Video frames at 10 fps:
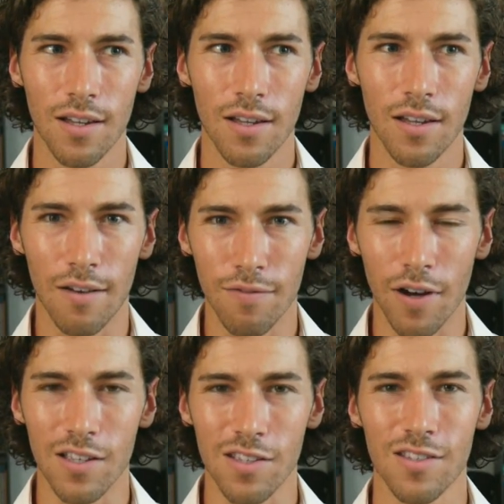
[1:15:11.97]

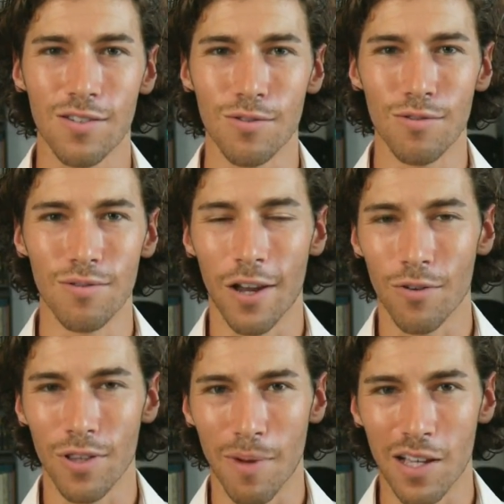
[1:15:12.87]
advice to not
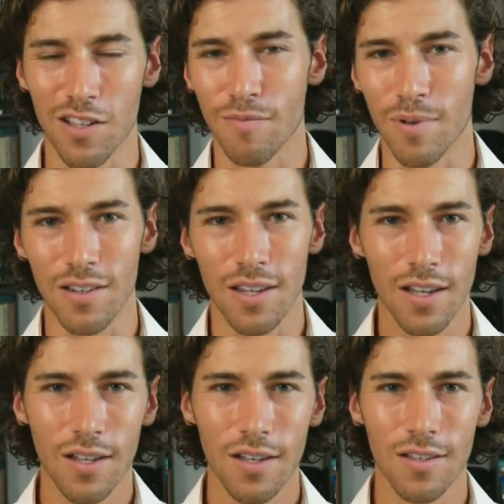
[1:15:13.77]
only myself but
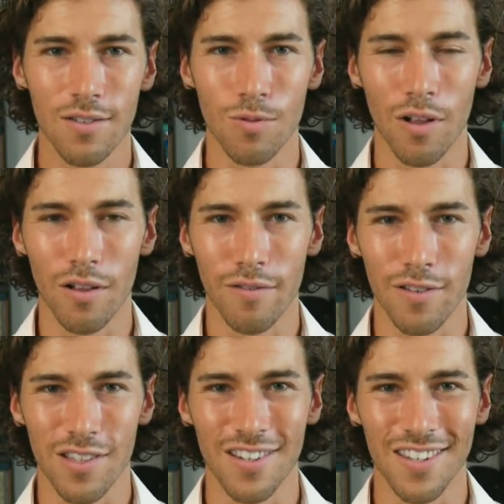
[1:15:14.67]
to all of
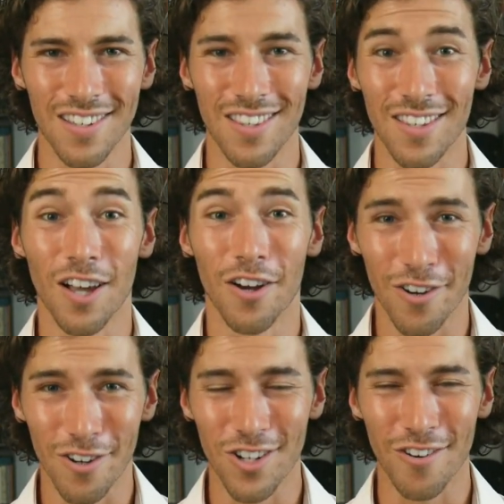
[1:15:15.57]
us in the
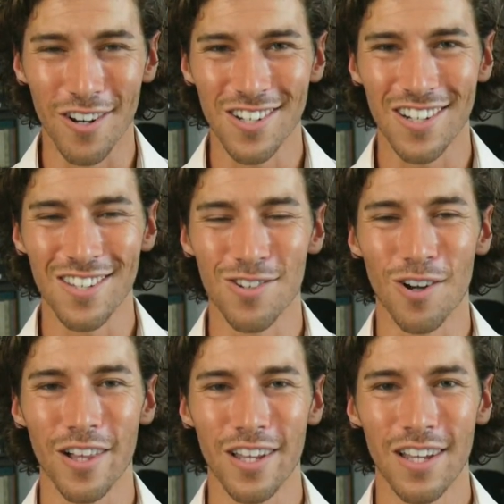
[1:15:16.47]
younger generation, as you
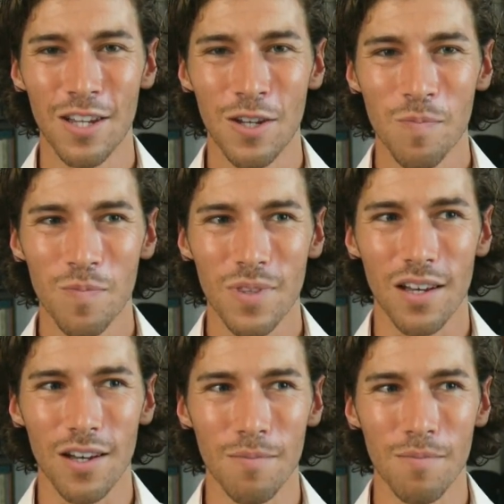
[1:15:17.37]
call it,
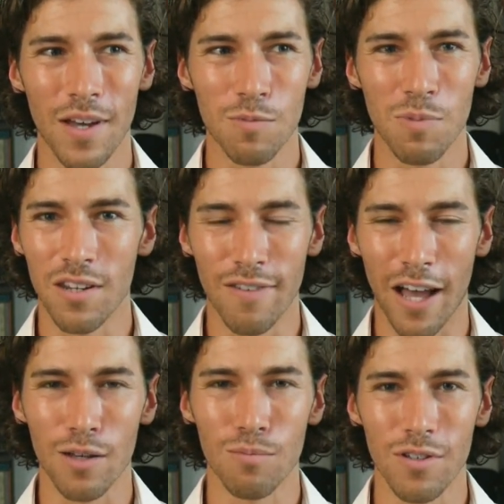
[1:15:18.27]
has been
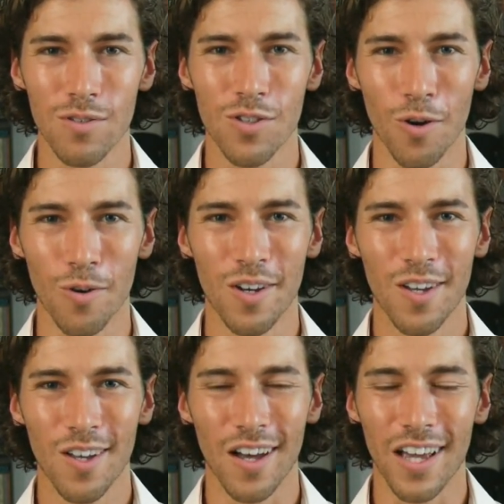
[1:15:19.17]
invaluable. So
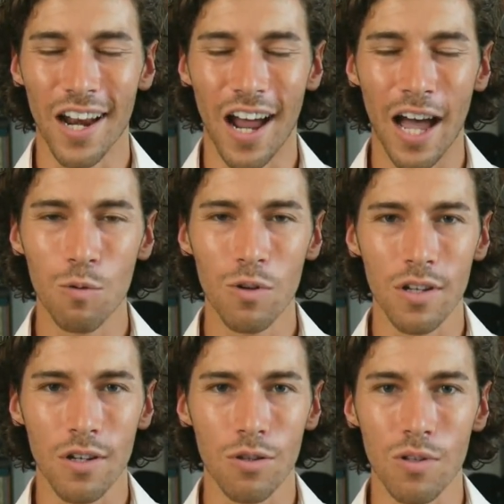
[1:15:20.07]
again, I will
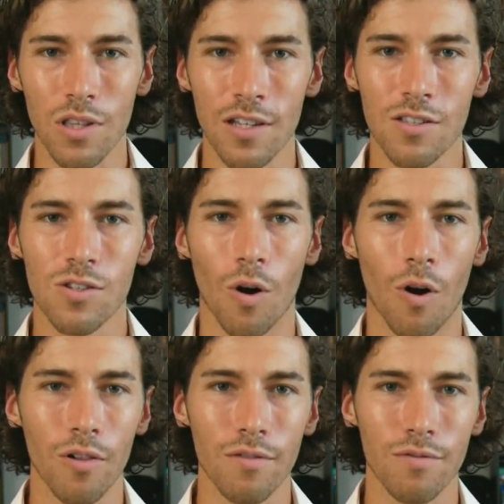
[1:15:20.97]
include links to
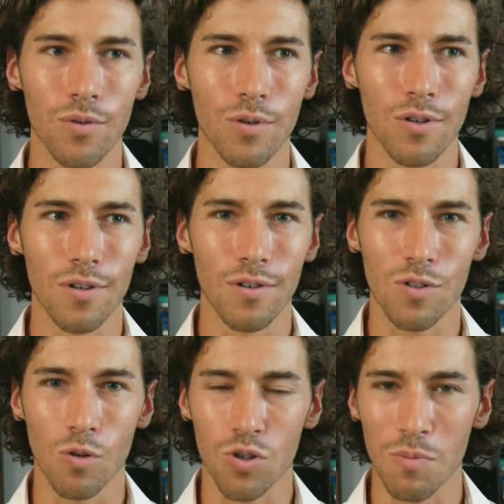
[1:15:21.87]
all of your
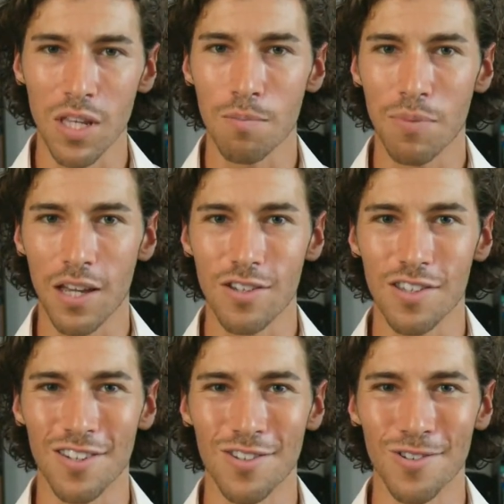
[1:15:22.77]
social media pages
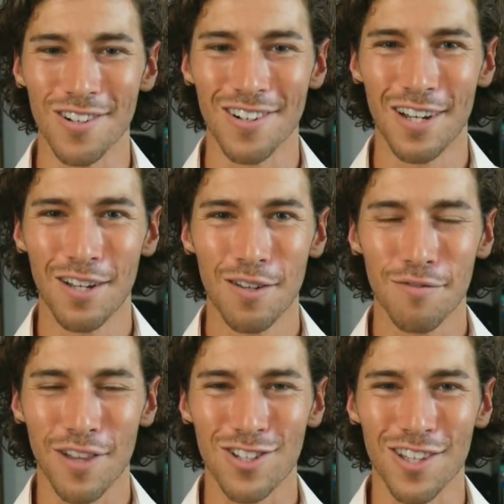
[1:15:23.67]
and your
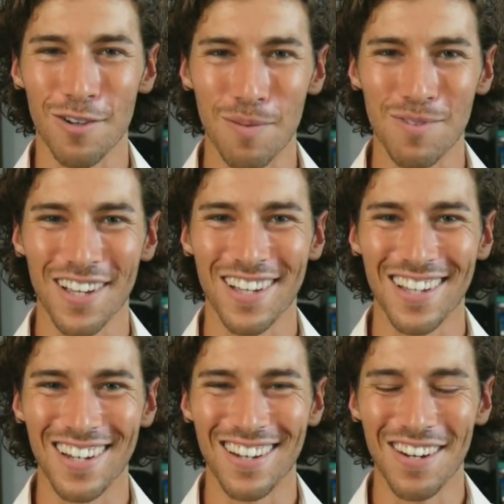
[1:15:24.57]
fledgling website
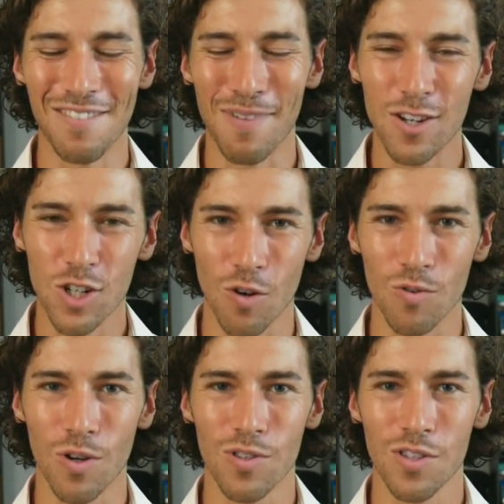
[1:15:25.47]
in my show
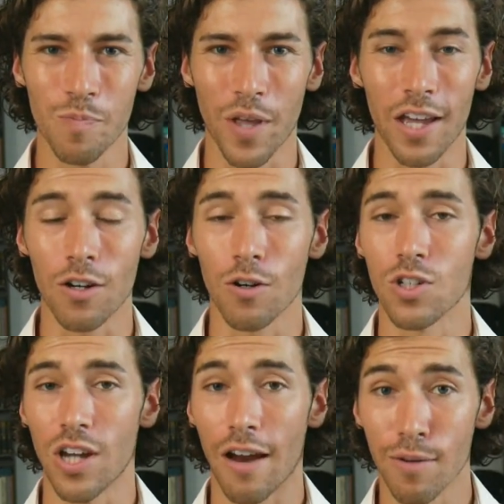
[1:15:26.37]
notes. I
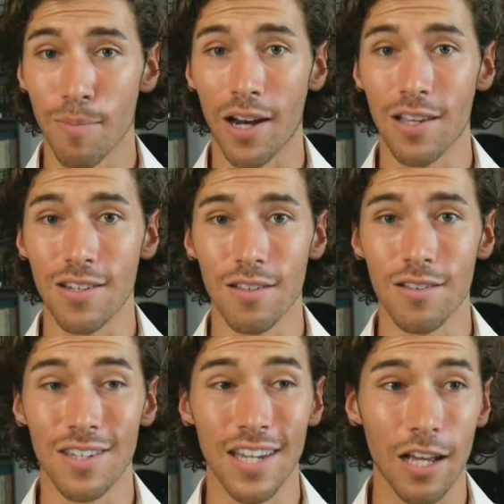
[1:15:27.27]
encourage everybody to
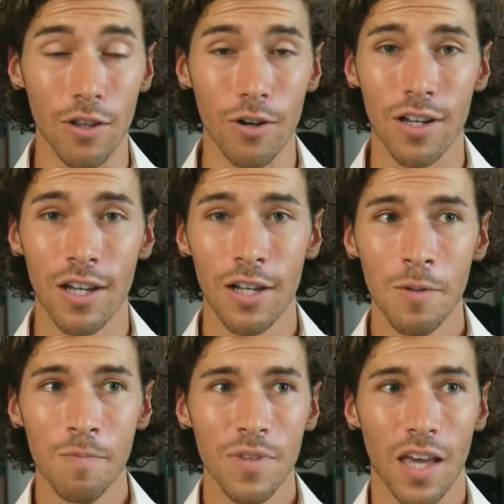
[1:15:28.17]
take a look.
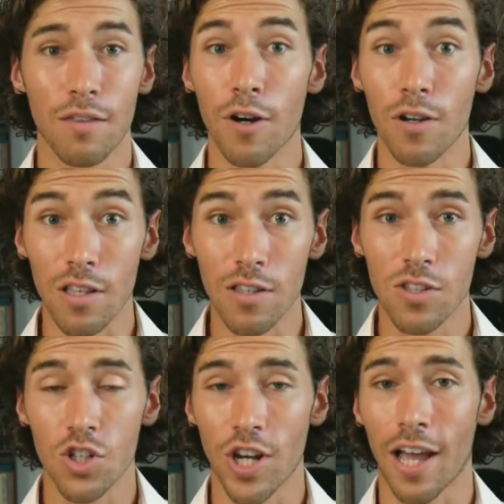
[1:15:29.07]
At the very
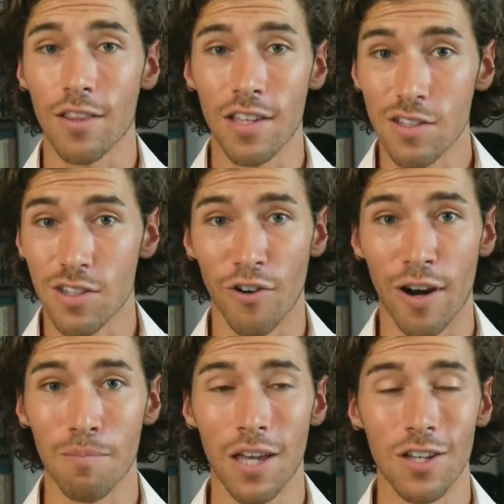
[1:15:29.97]
least, check out the
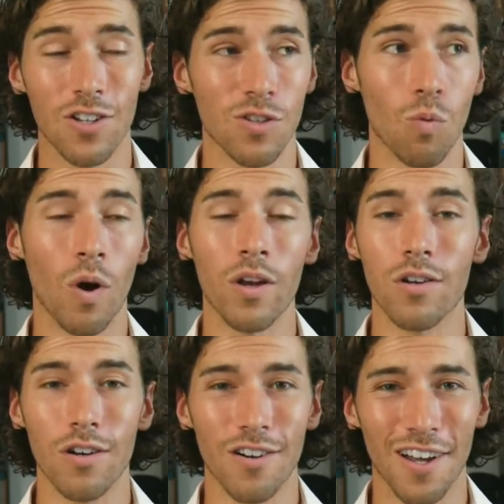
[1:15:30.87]
Instagram page. It's a
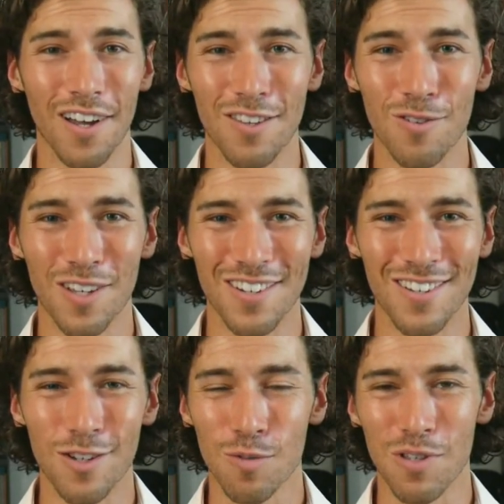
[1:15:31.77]
wonder. You can
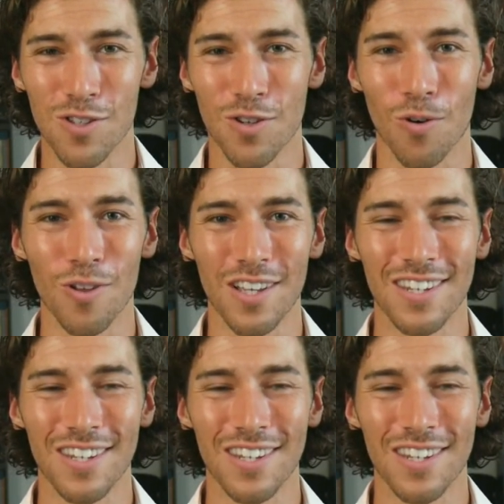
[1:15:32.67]
just be scrolling